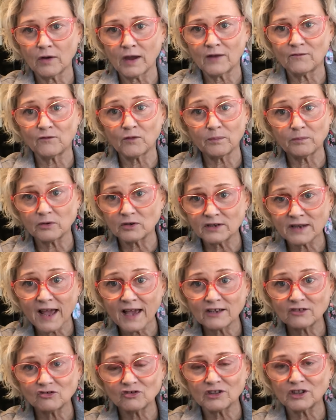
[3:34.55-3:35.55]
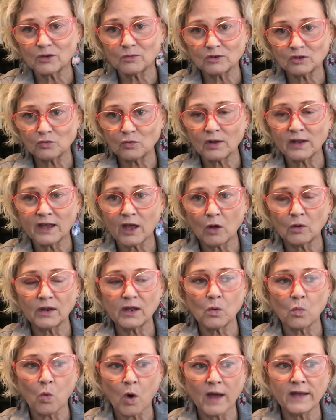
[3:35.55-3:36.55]
and for protection, there was really
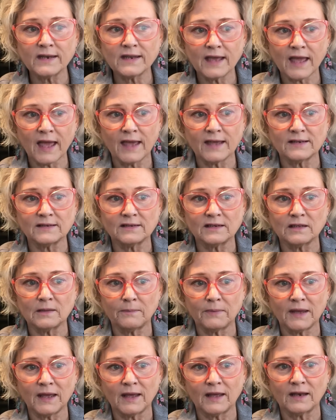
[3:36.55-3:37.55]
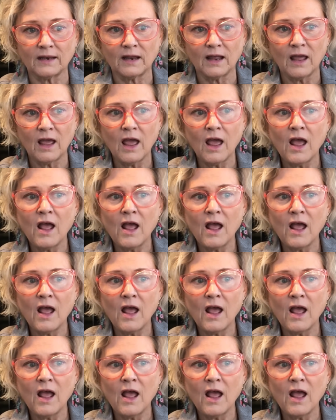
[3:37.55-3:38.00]
only one gate to the pen.